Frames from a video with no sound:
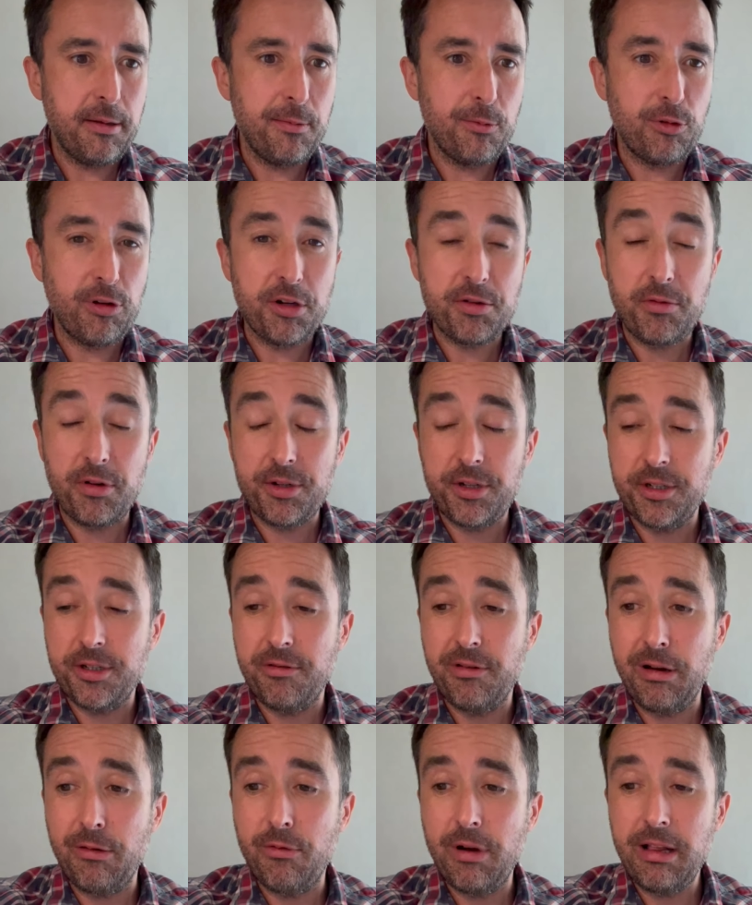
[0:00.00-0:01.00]
Cross watchers, you
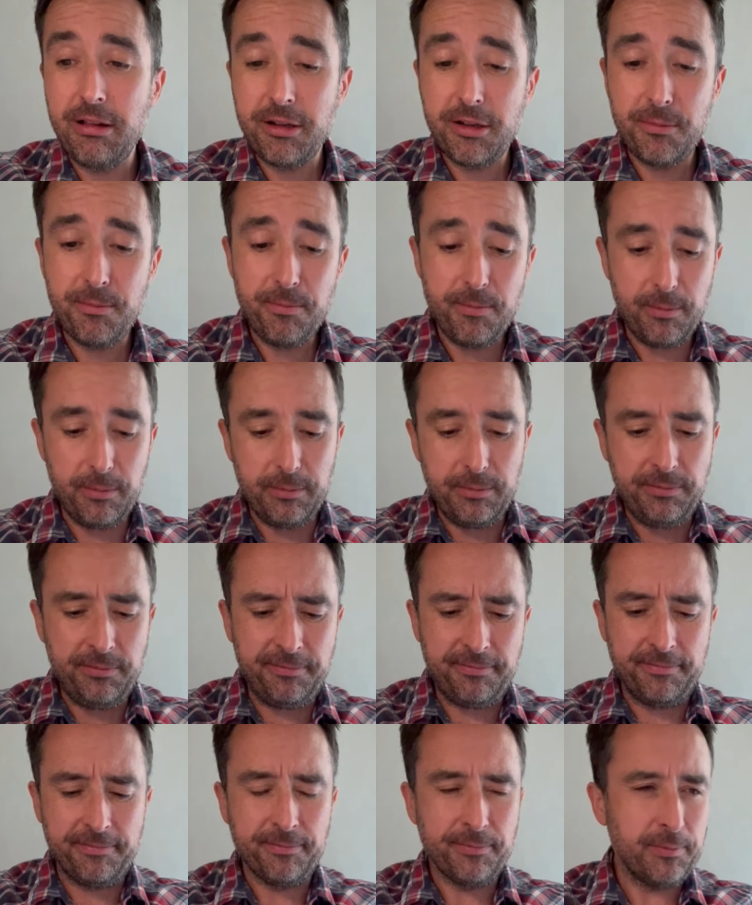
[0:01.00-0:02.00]
are welcome.
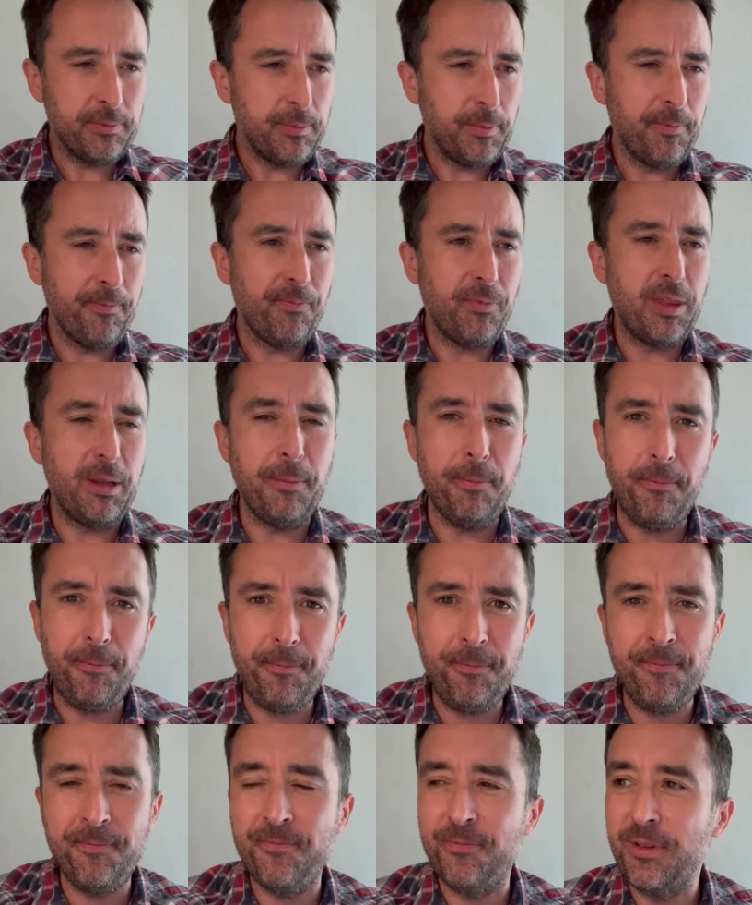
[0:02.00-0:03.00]

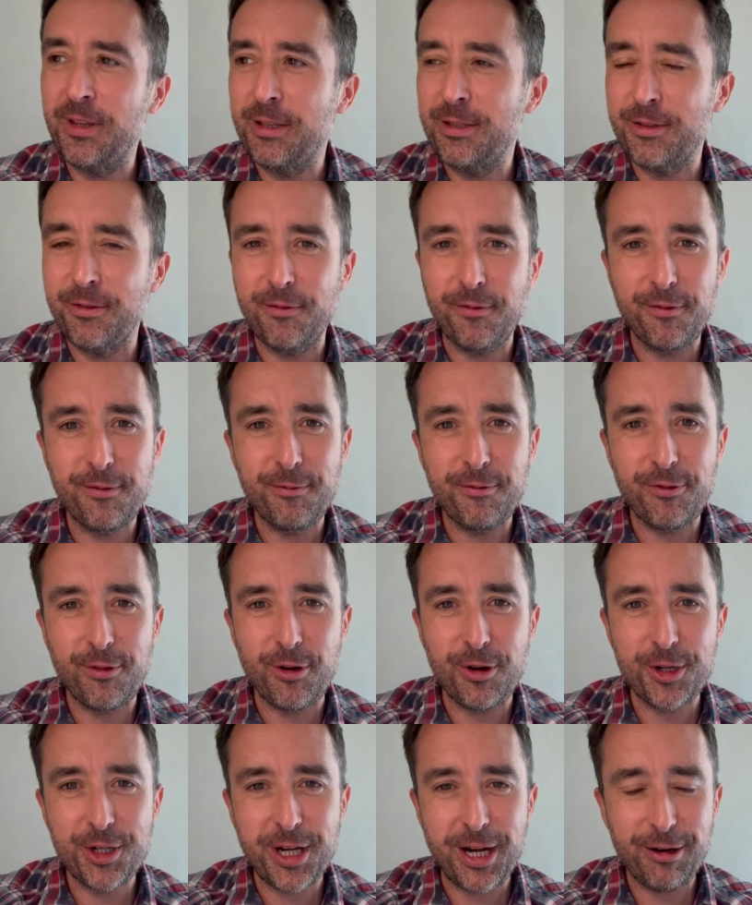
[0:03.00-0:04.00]
There's a
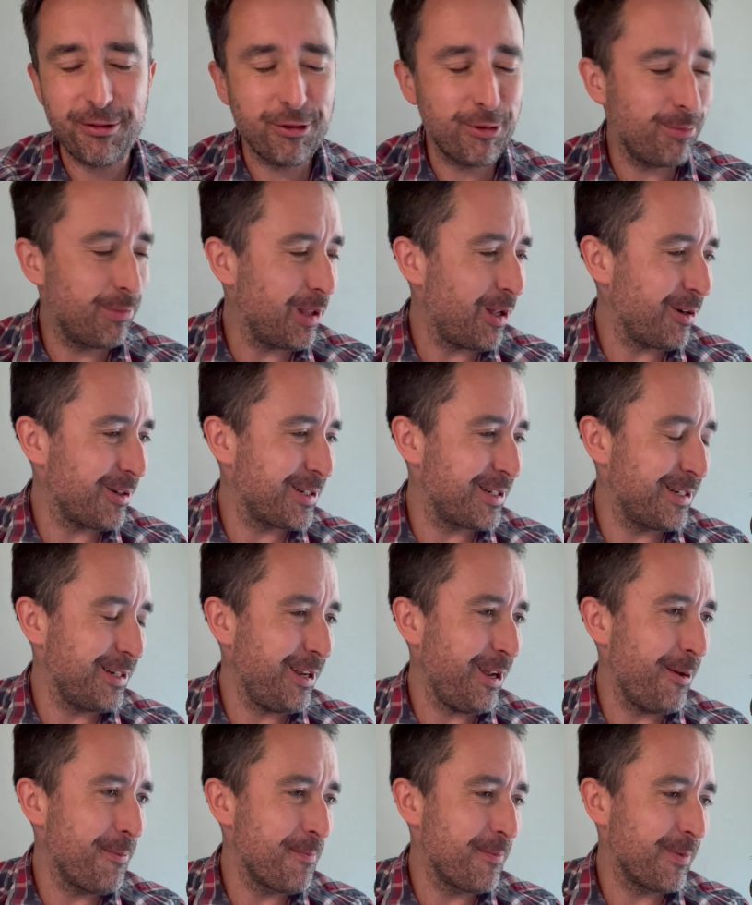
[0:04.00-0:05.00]
throat chakra blocked
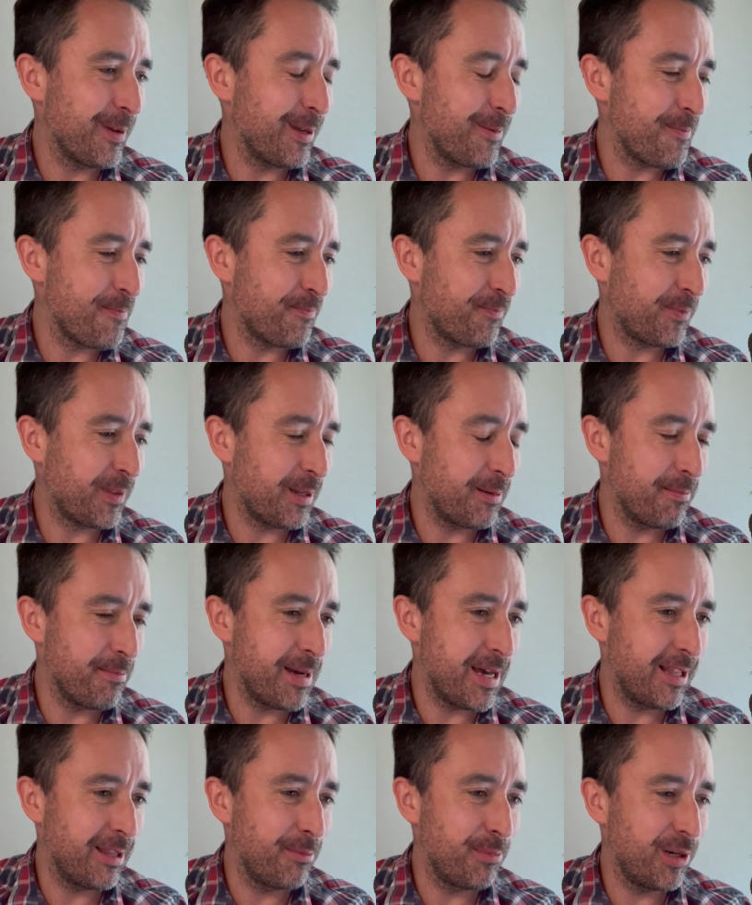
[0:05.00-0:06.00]
here. I can
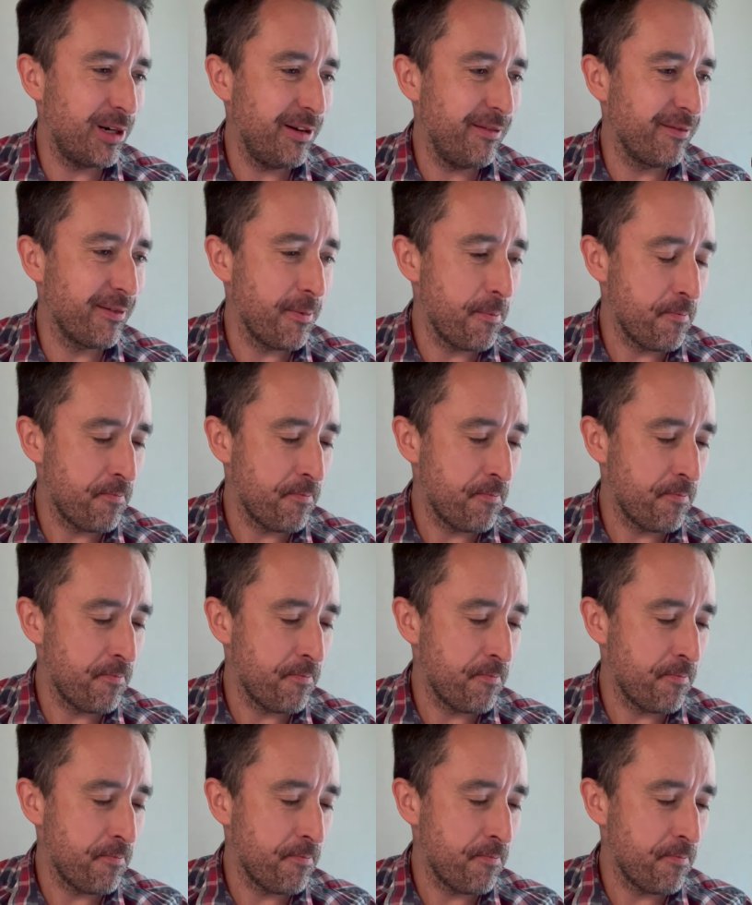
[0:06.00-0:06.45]
barely breathe.